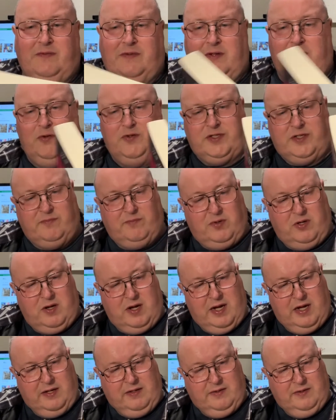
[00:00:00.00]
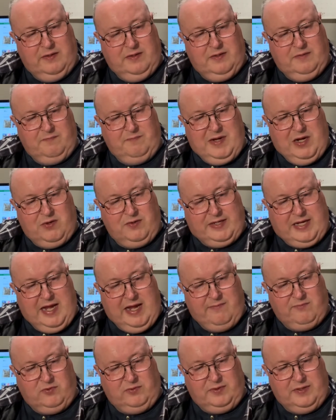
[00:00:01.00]
Who's it by? Mel
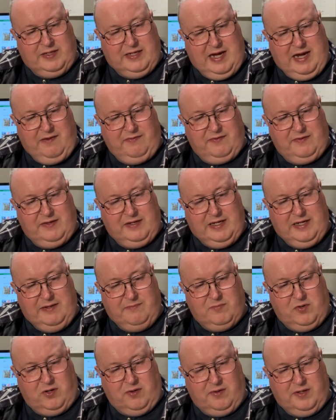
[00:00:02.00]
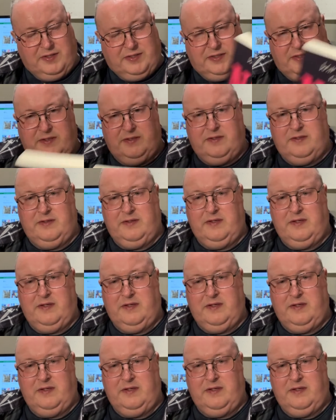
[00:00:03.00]
Campbell and Anthony Morris.